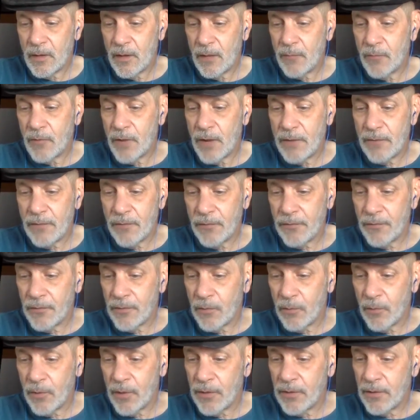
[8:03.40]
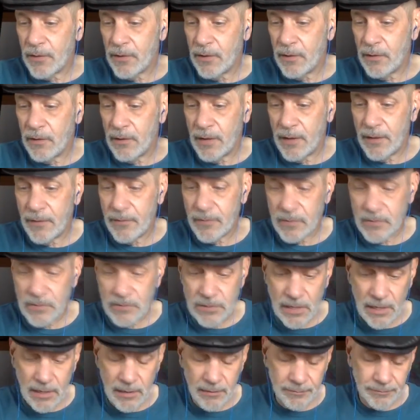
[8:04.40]
grateful for the weather here, I have to
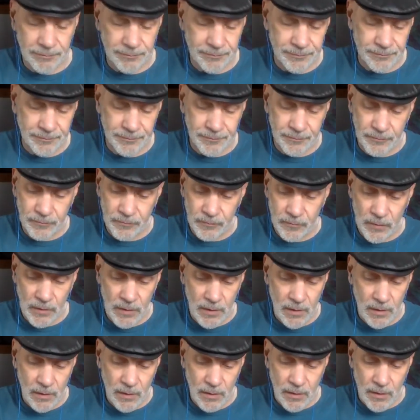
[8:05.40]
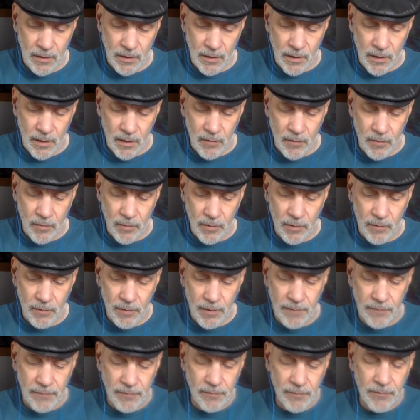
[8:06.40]
say. Really
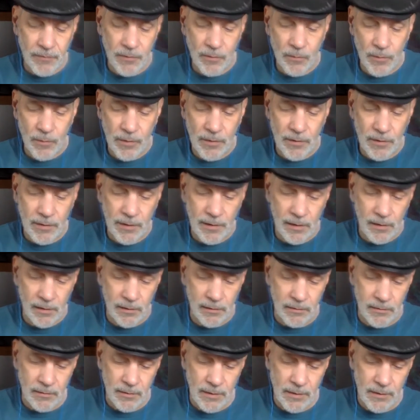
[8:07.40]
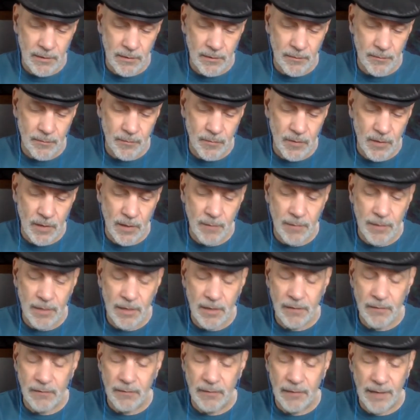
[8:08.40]
grateful for the weather here.
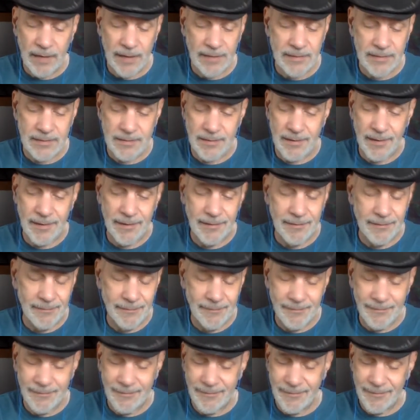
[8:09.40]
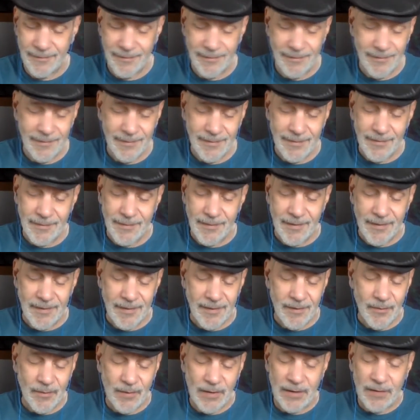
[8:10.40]
Last night,
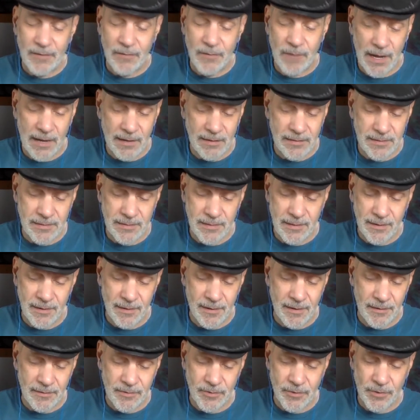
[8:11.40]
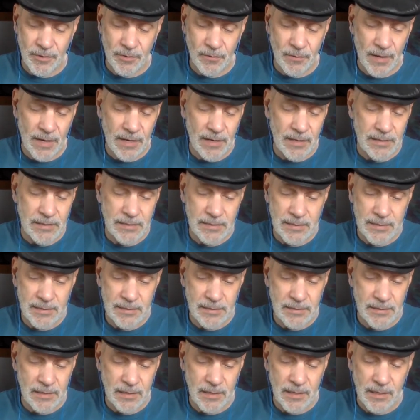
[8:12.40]
when it rains here during the rainy
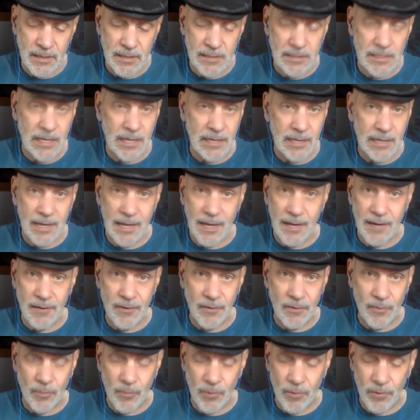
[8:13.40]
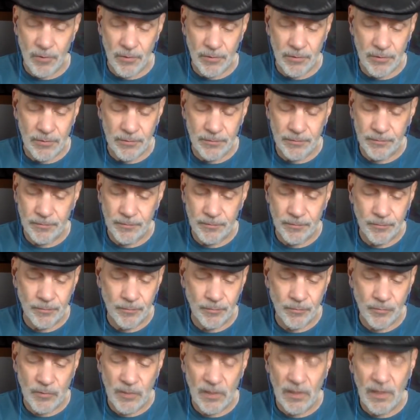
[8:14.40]
season, it is like the end of the world.
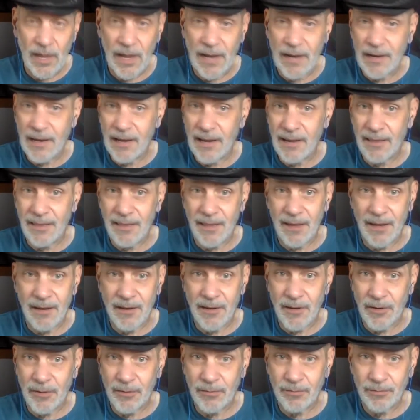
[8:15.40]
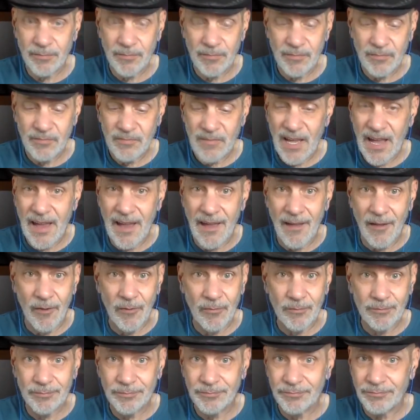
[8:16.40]
Lightning, thunder,
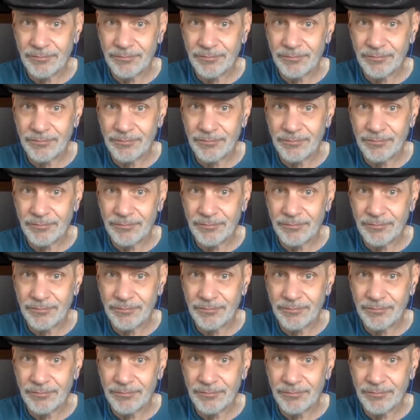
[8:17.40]
hail,